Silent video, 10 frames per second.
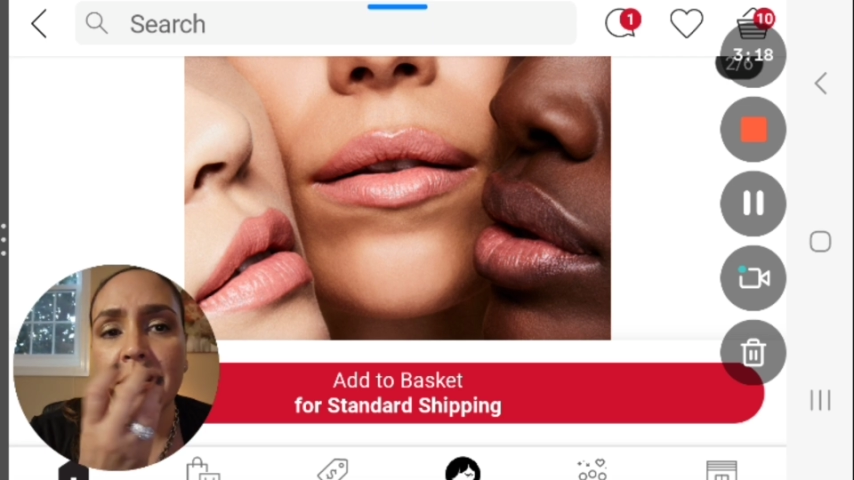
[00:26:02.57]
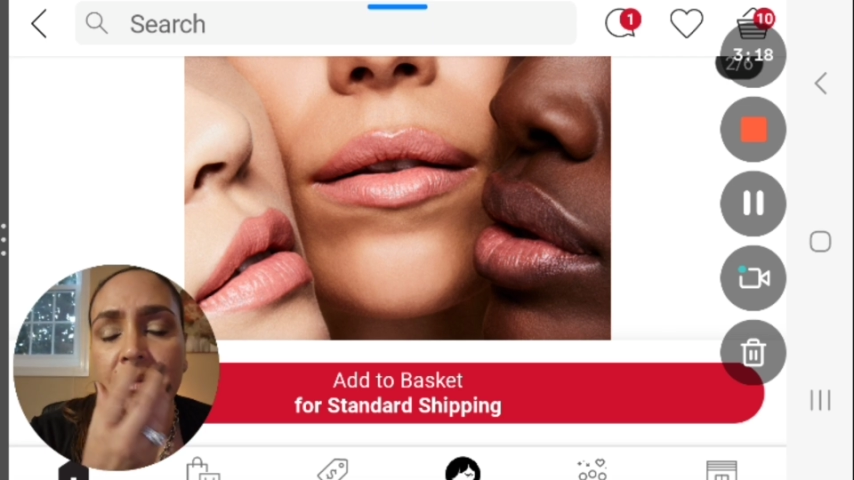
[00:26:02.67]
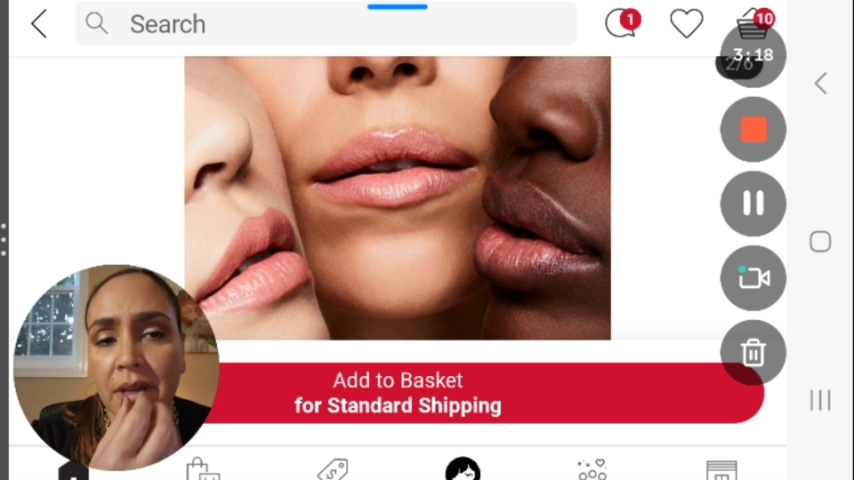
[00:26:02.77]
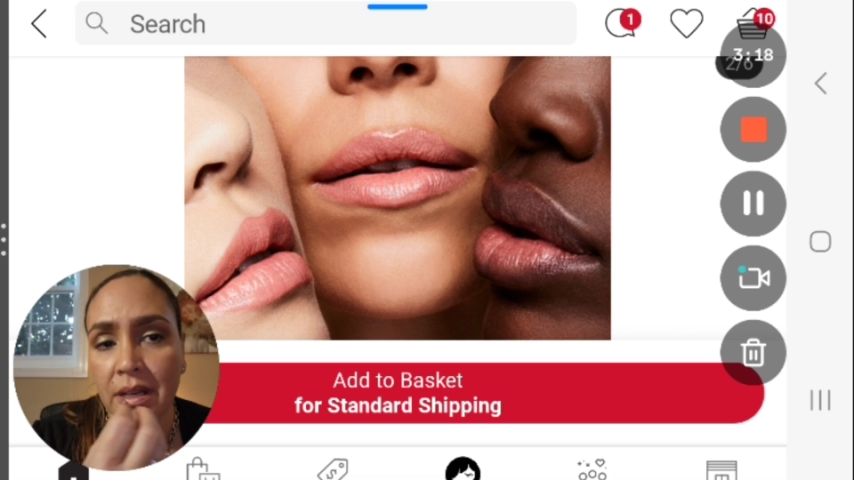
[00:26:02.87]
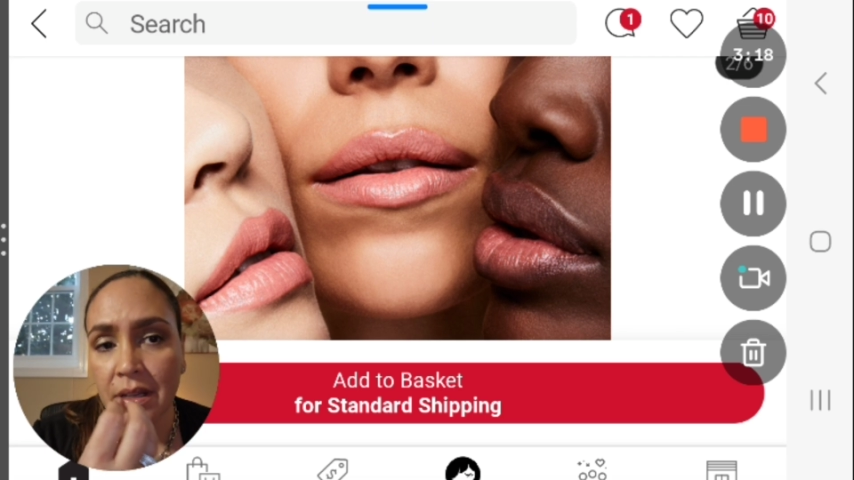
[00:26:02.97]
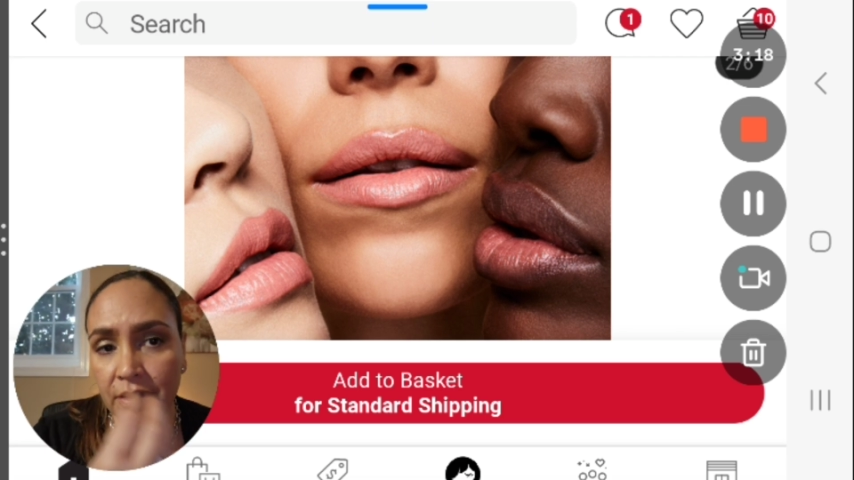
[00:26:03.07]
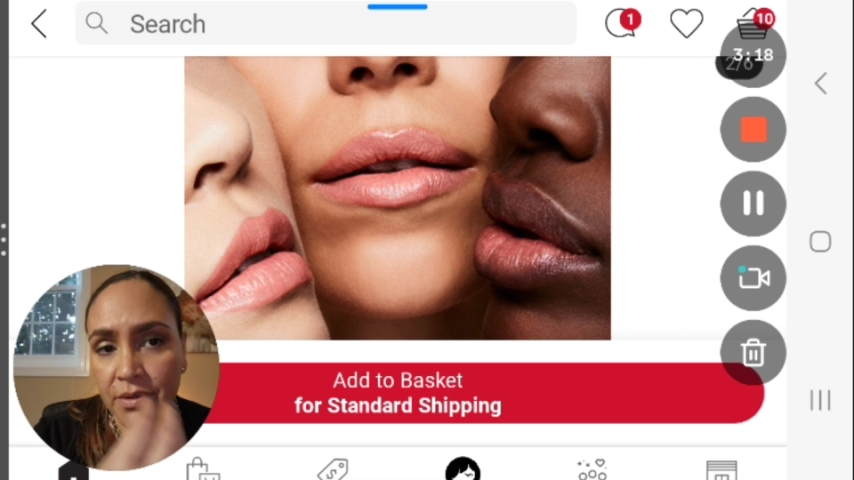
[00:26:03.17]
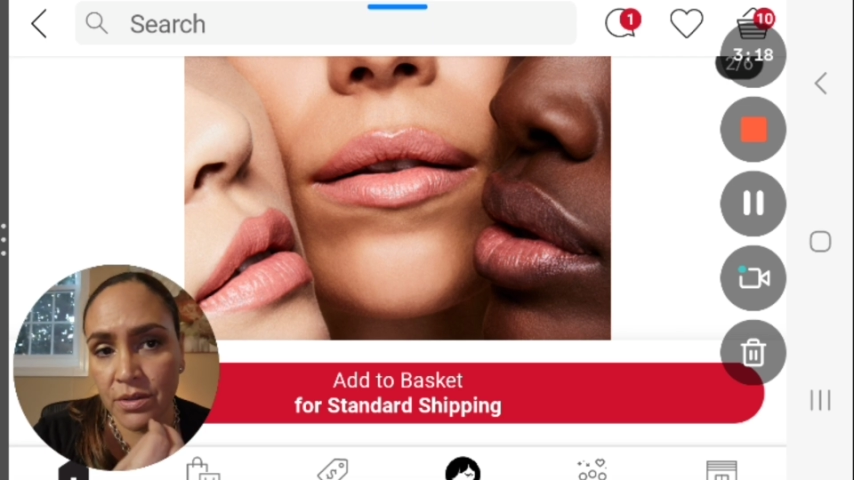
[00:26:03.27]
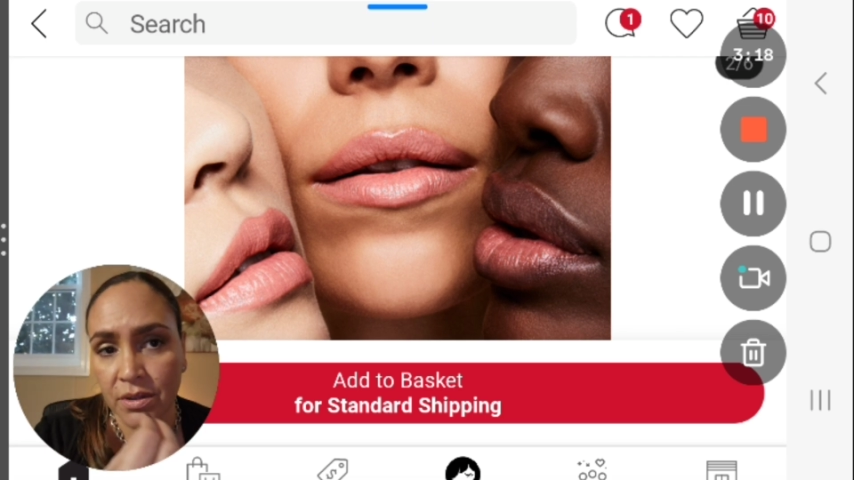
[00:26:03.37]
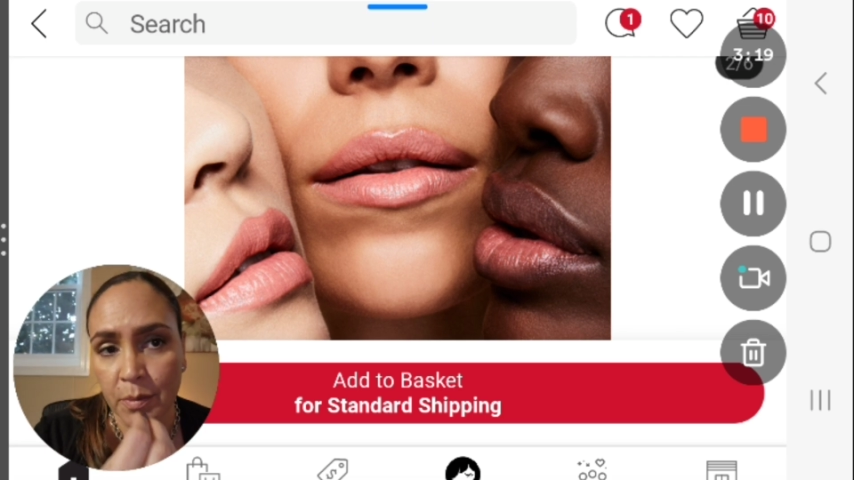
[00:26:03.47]
kind of gives you a
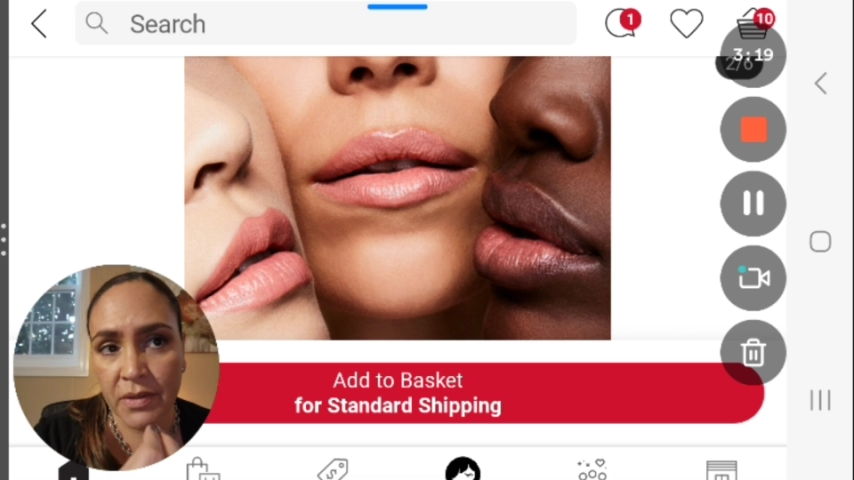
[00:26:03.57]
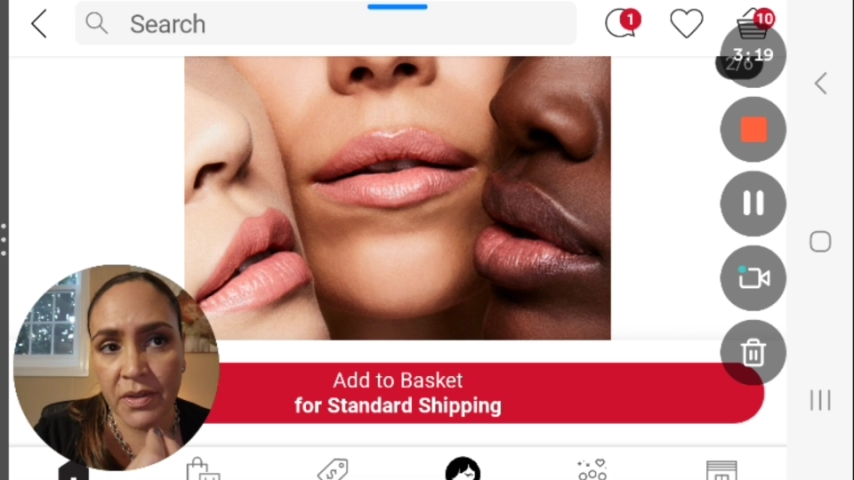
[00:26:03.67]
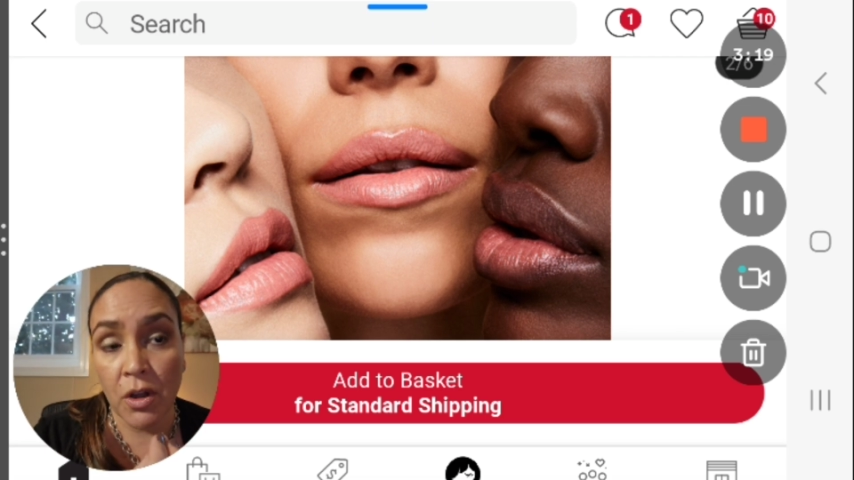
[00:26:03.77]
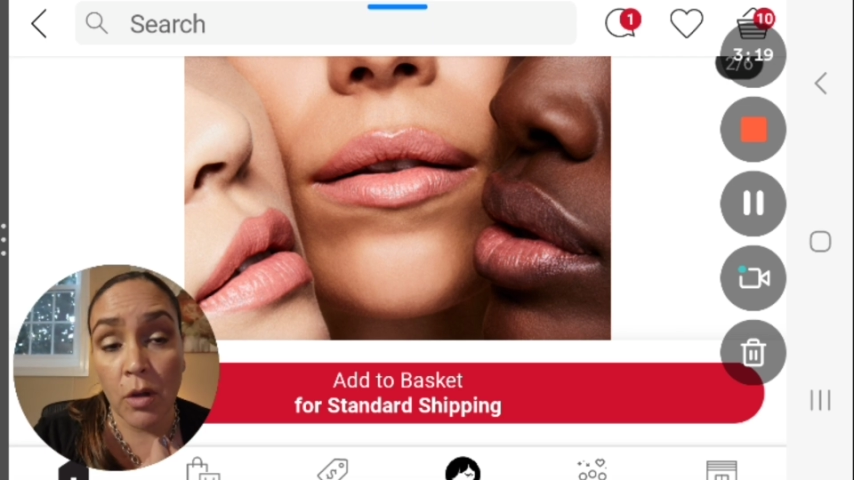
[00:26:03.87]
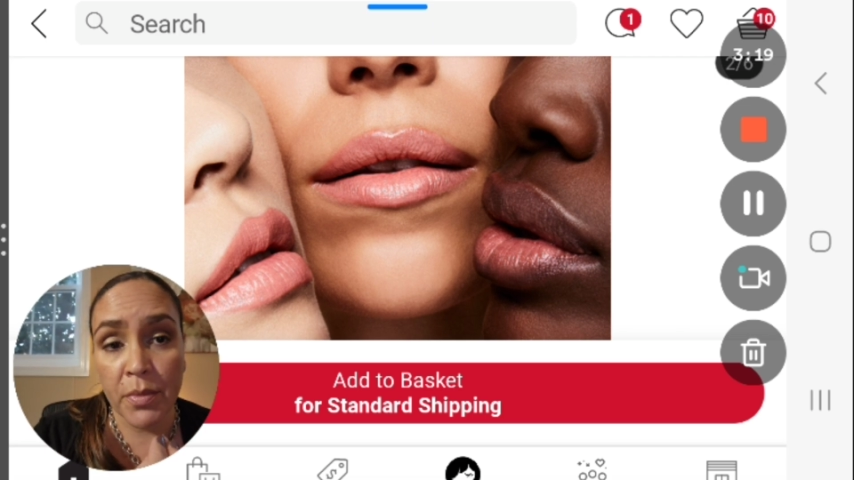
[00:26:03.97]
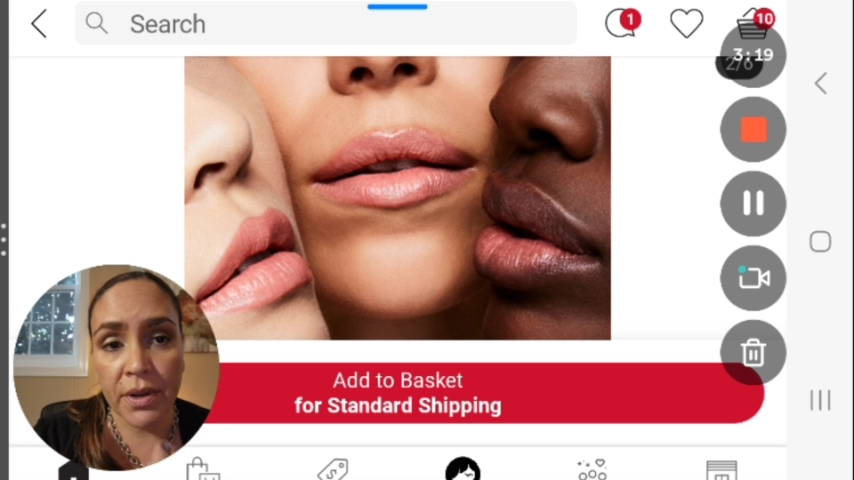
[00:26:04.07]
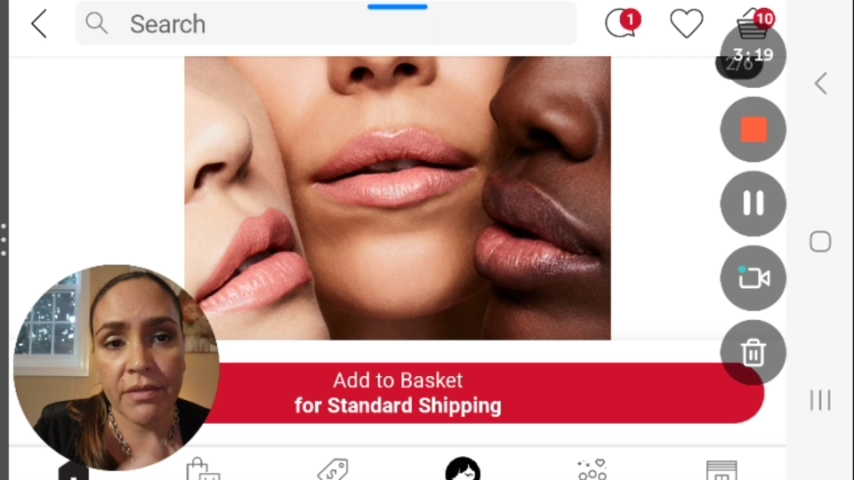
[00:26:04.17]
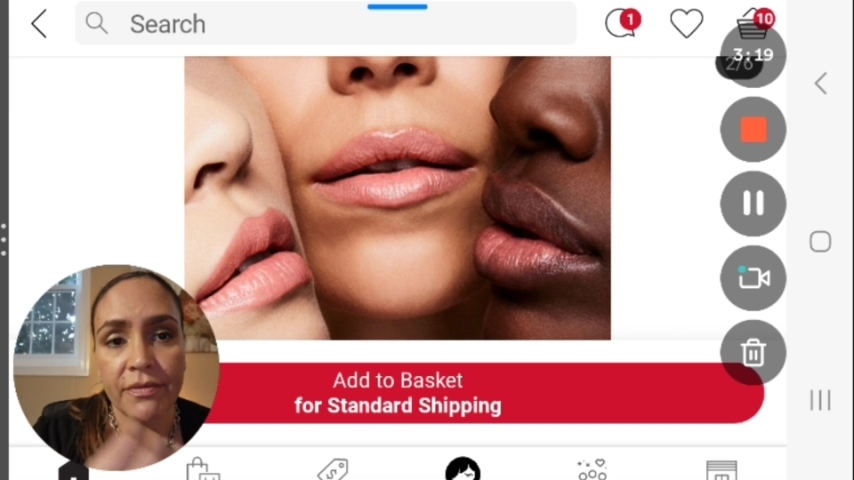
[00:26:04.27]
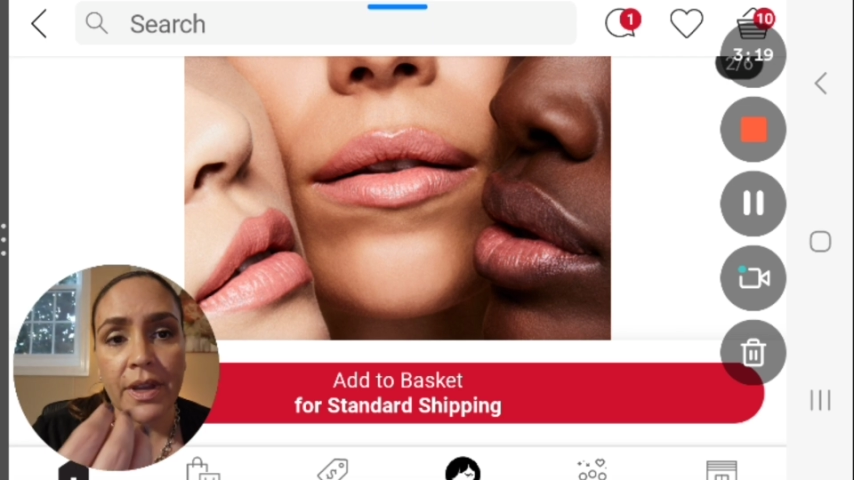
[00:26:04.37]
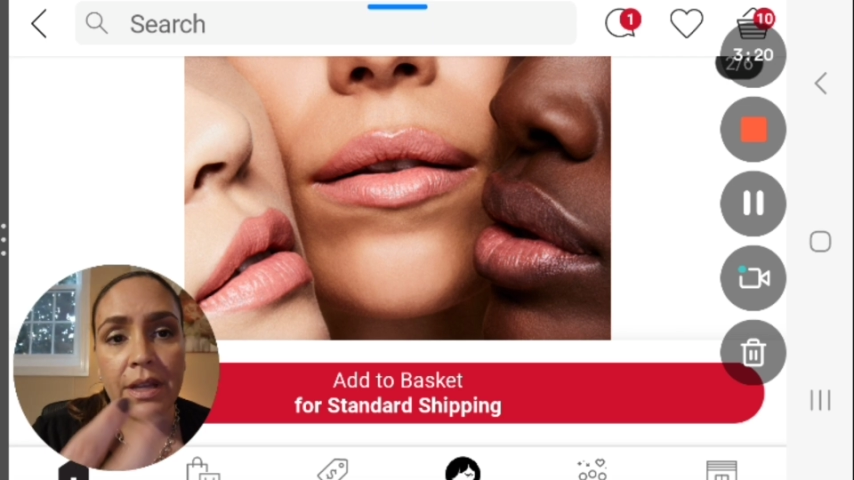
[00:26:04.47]
little bit of an ombre effect.